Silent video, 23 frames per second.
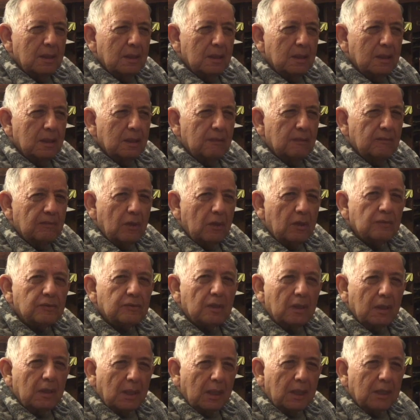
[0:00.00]
it involves
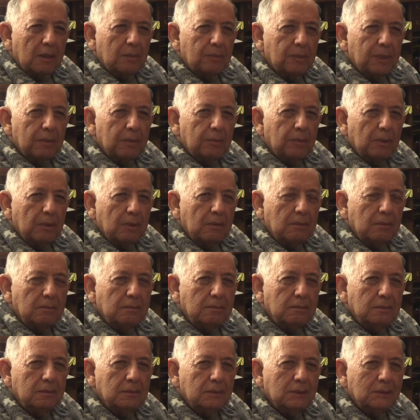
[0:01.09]
a lot of people
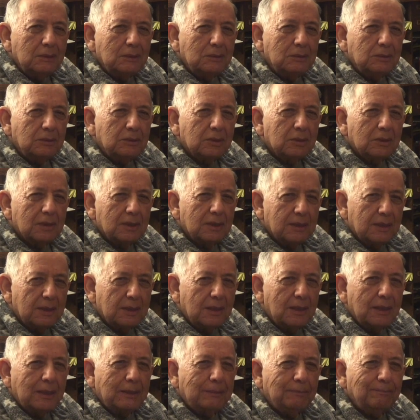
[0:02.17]
who took the
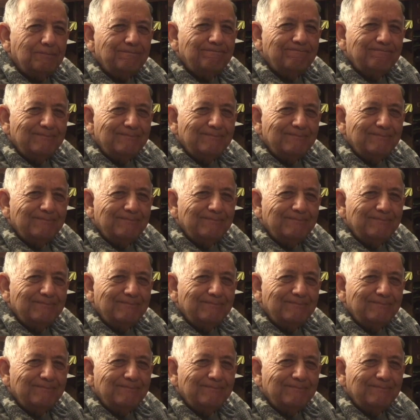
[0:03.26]
time